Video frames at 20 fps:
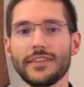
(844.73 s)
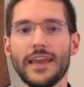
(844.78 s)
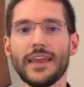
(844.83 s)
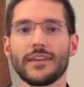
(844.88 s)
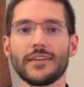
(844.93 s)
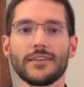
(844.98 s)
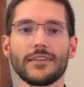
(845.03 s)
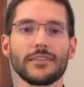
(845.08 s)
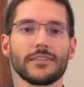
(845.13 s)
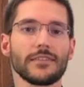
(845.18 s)

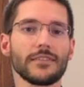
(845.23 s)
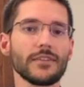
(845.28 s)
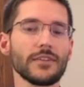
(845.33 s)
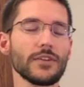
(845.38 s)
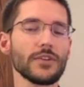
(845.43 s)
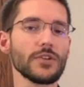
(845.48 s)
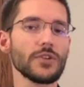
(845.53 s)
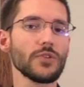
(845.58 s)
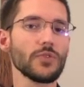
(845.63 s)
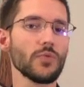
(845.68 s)
later
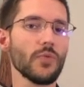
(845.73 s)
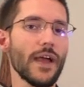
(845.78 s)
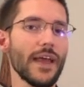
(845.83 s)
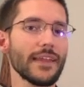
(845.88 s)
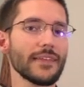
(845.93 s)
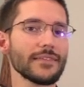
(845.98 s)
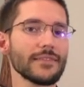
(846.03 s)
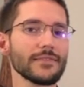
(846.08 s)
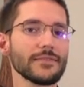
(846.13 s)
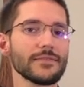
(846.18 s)

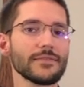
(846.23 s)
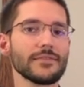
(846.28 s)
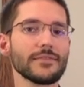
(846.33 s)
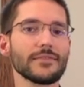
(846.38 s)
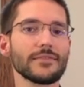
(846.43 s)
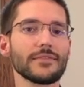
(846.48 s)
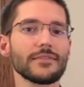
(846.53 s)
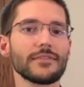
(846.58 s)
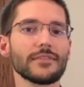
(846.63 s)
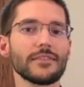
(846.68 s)
when
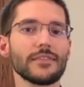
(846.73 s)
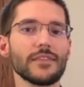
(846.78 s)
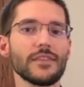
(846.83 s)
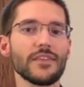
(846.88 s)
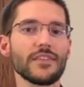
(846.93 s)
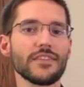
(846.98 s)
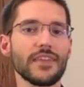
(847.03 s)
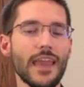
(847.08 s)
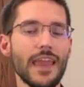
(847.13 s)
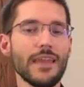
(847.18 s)
the
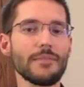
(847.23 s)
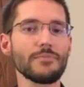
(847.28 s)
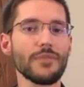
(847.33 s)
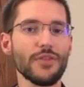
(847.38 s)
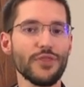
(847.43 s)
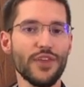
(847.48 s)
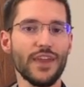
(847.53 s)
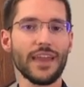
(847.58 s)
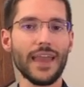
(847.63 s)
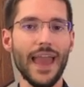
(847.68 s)
same
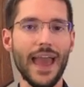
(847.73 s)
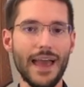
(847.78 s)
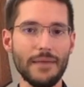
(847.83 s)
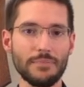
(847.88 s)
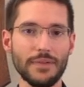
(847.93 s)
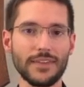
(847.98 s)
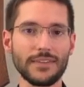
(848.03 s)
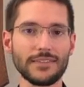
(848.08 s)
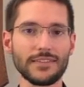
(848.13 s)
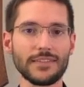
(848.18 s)
thing
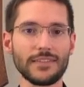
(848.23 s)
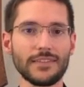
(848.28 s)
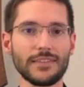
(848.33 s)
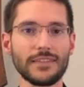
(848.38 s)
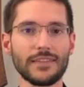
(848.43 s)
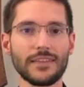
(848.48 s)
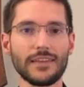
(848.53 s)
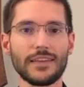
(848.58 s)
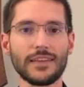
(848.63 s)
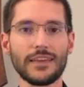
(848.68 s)
happened
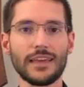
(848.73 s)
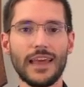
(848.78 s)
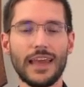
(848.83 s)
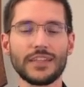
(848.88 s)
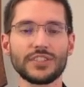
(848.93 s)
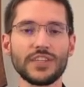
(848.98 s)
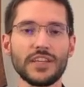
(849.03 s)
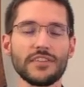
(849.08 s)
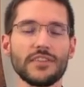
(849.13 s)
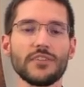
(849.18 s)
and
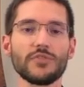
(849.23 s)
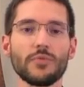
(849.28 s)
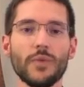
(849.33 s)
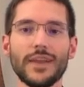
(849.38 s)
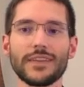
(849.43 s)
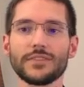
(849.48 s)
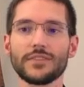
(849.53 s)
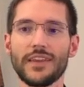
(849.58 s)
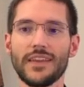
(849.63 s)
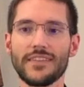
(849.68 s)
Jesus
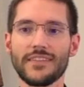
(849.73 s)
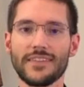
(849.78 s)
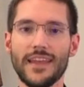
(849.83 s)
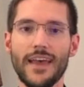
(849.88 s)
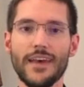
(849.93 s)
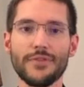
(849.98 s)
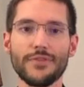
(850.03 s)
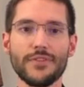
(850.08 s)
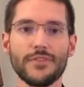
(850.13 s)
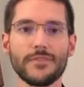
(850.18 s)
went to his death.